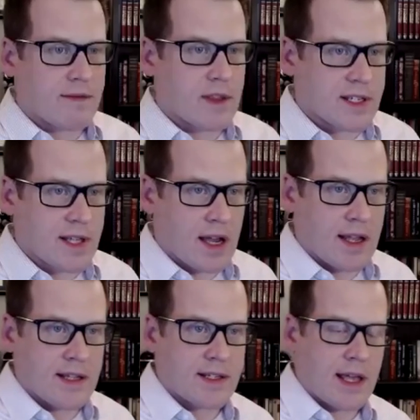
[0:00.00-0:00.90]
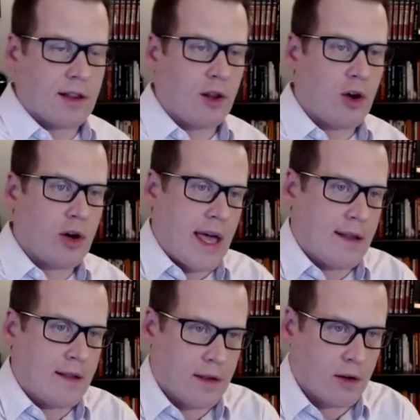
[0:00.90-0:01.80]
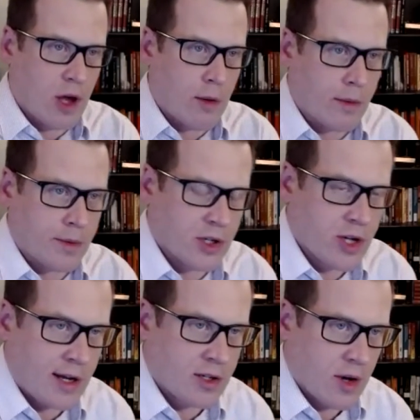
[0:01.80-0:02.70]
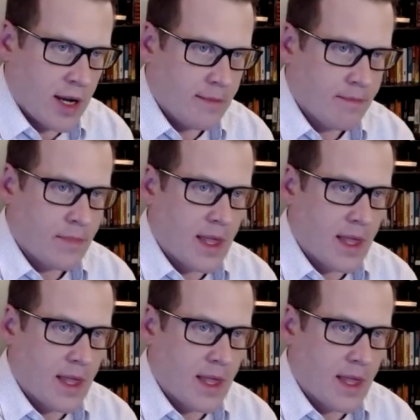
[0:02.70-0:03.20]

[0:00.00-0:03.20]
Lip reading: of the studies that look at the global trajectory